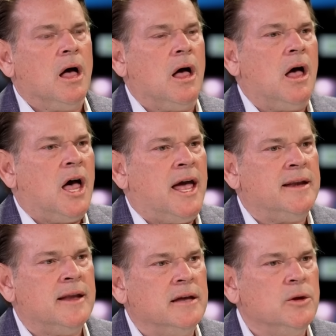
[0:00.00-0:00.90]

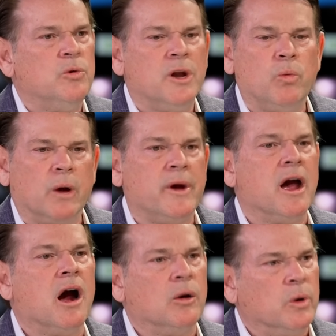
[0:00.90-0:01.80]
on you know, we know where we
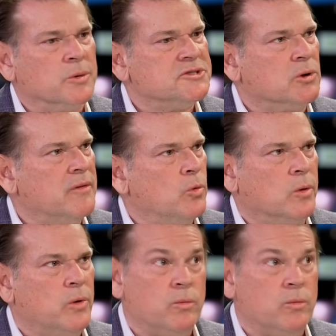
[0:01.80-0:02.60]
are, where we're sort of we're,